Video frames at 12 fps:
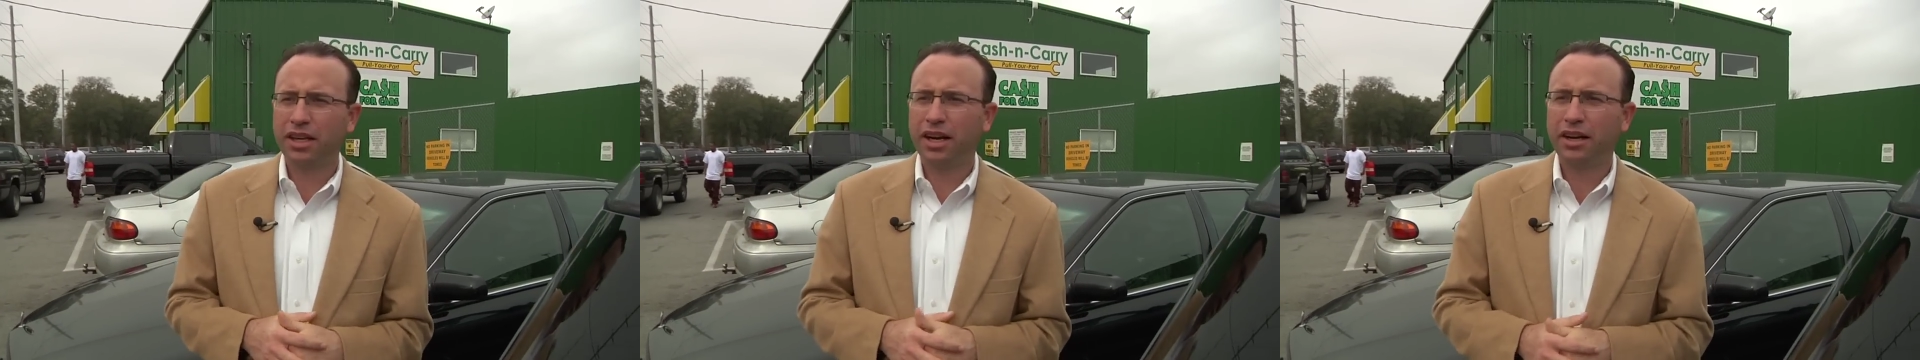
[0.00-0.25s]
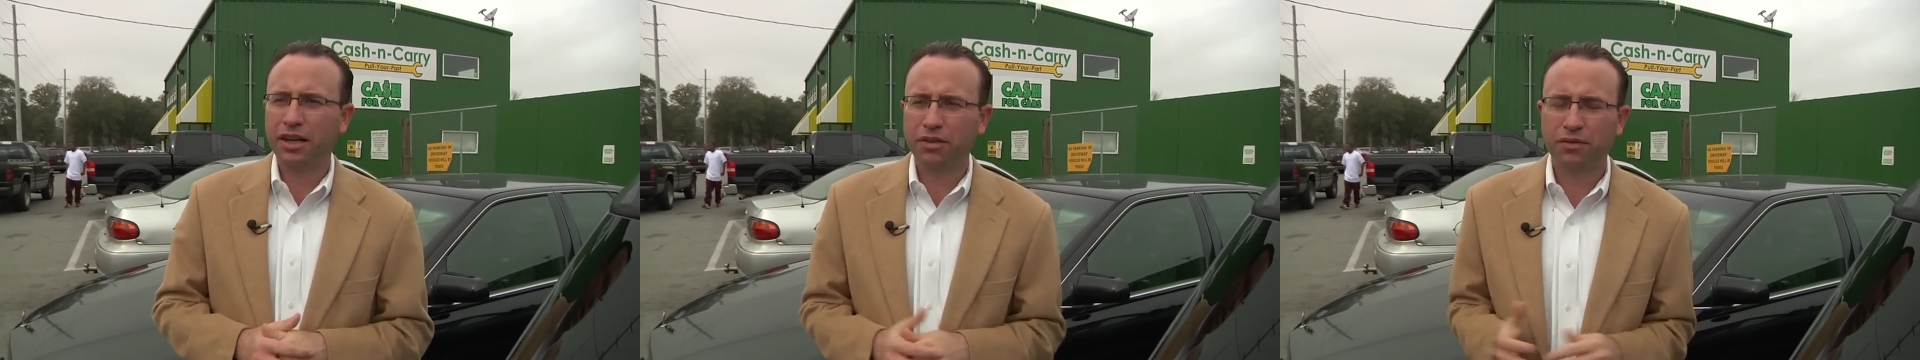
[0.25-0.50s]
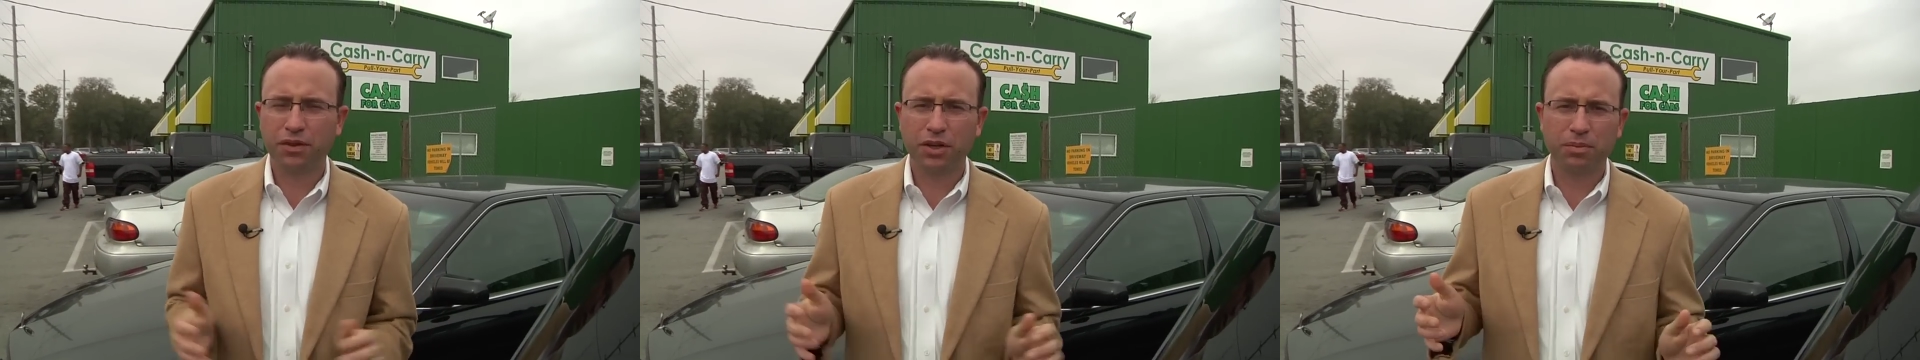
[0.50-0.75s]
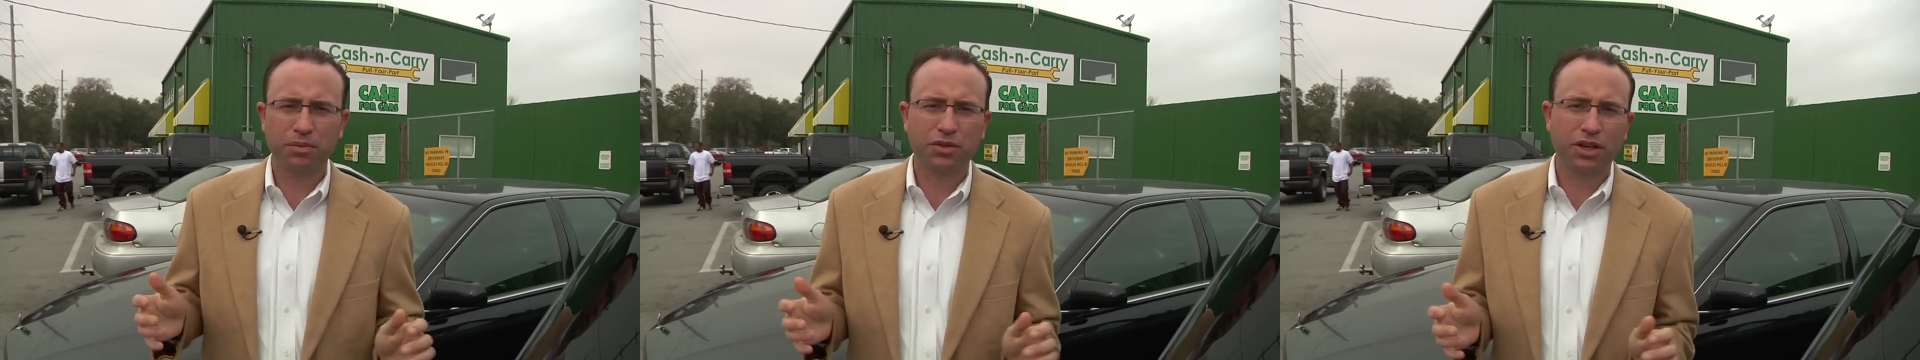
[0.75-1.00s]
Carry and
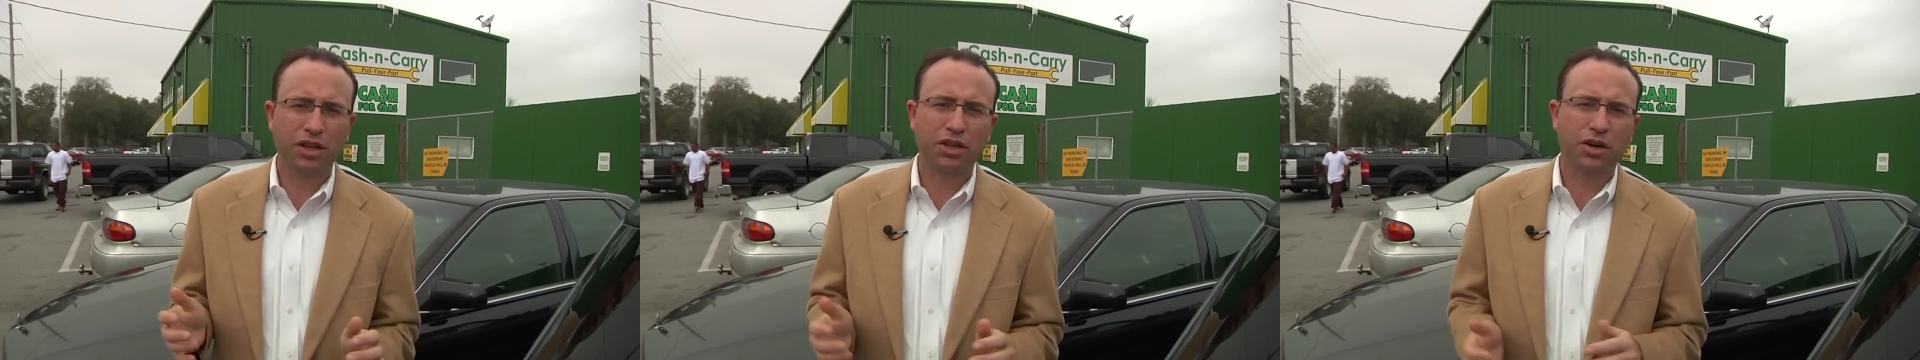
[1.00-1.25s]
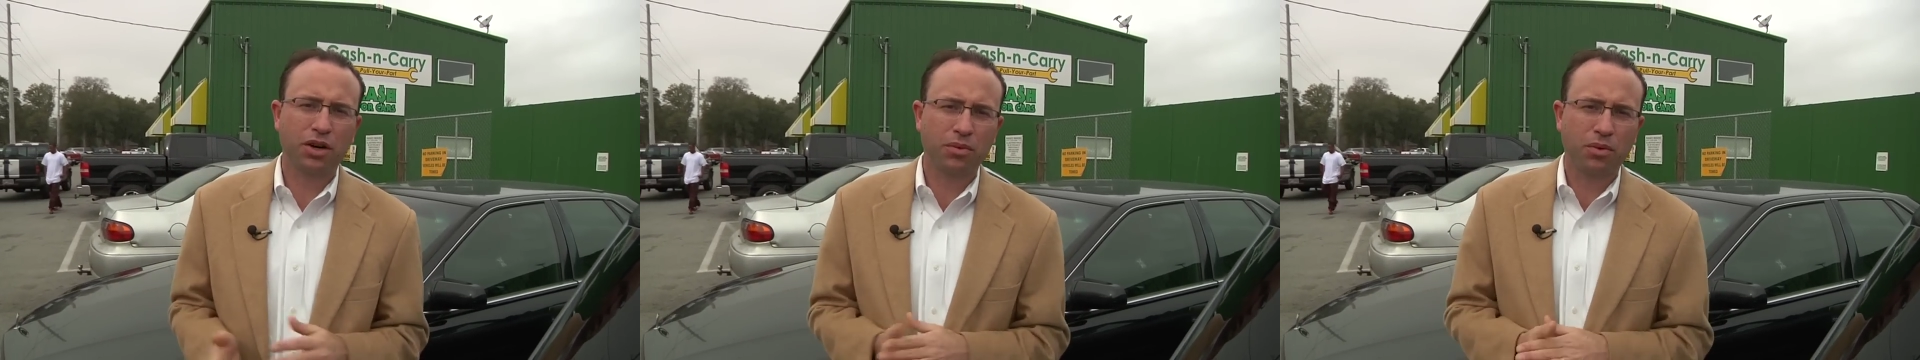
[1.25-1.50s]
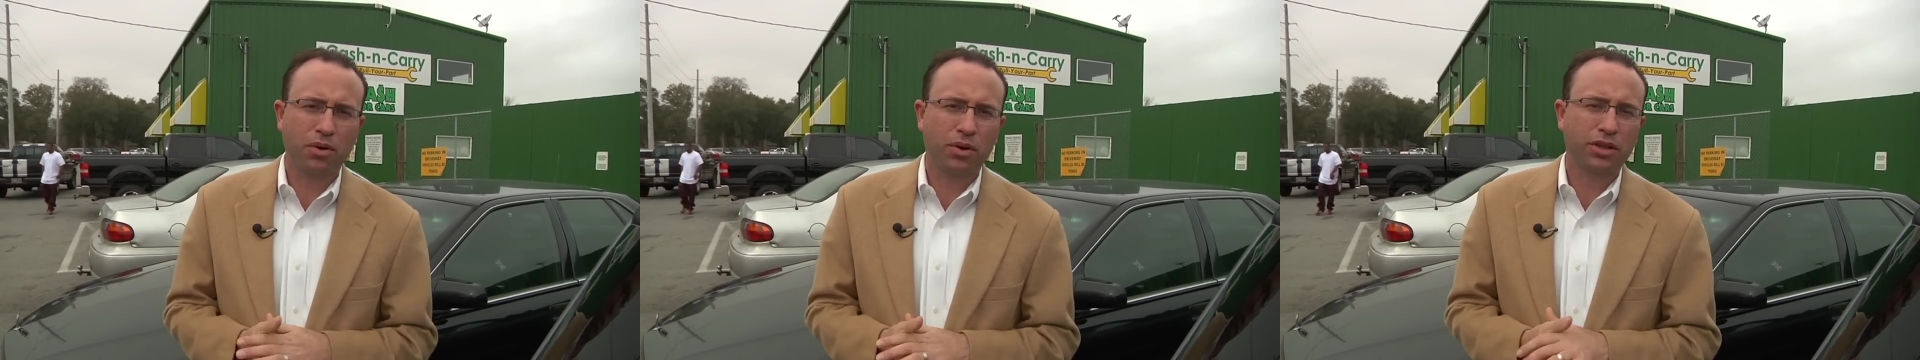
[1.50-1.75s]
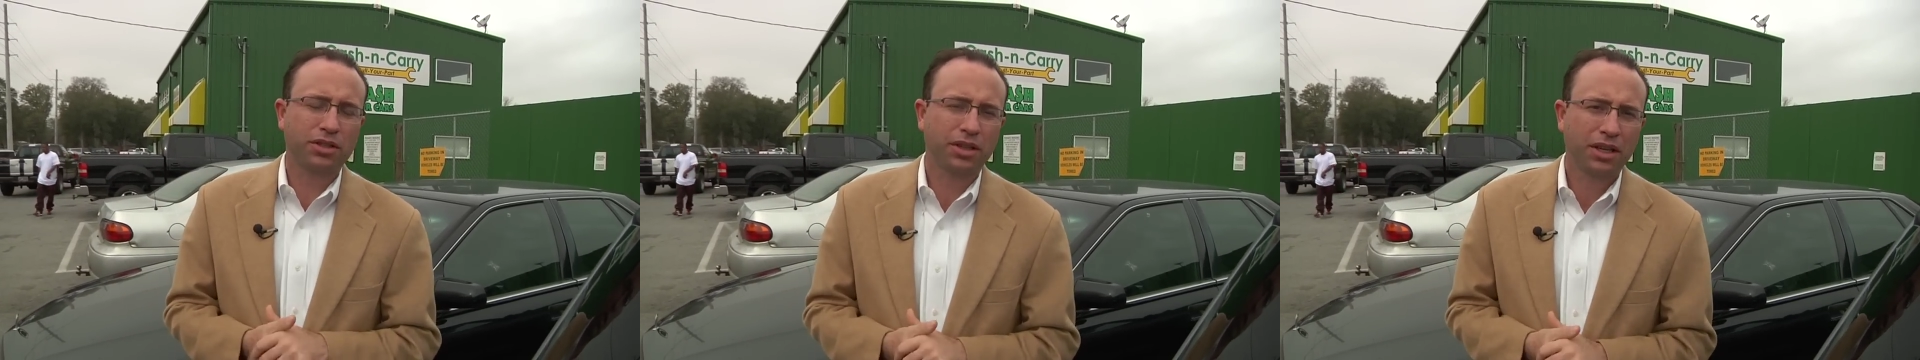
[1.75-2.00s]
film Junkyard
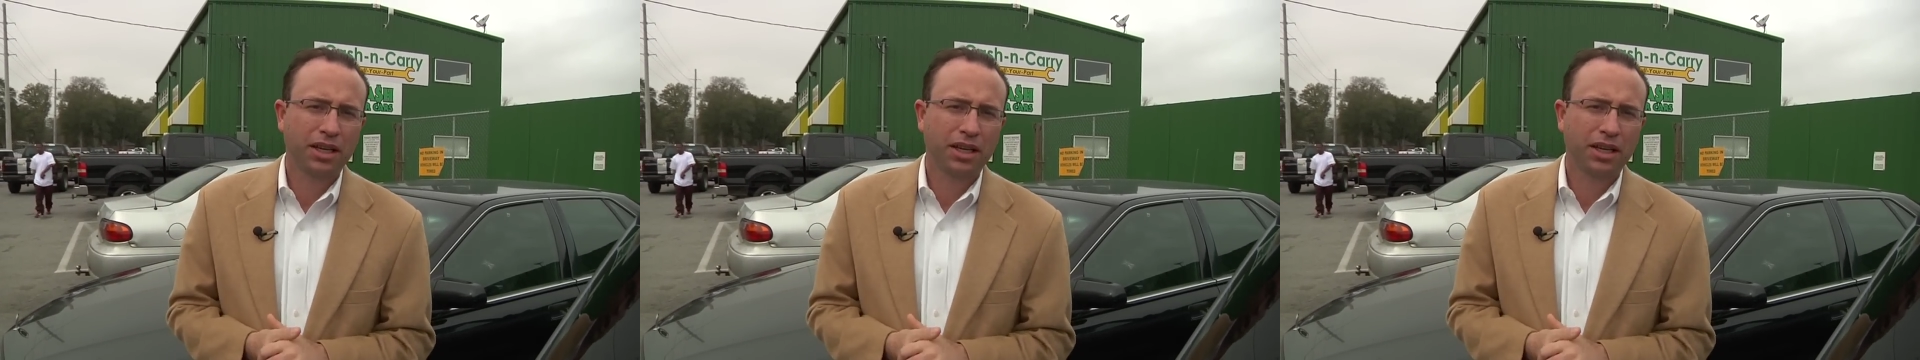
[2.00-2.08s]
Wars.